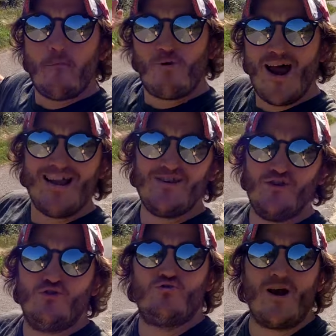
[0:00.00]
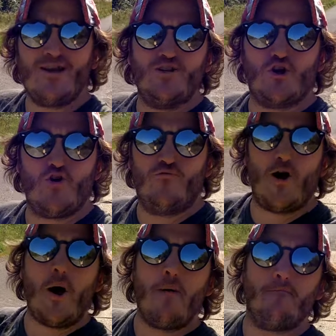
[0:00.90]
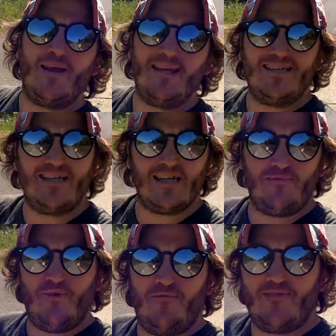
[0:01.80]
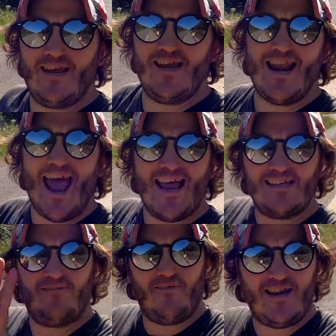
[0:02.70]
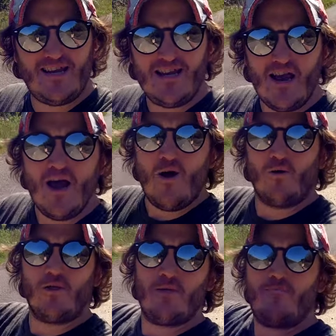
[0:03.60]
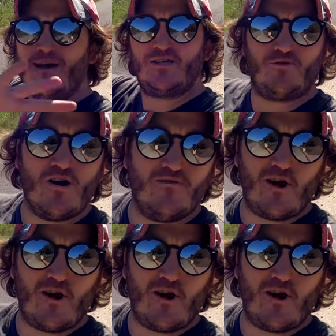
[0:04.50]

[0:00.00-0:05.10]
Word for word: brand new Range Rover P615 SV, one of the best Range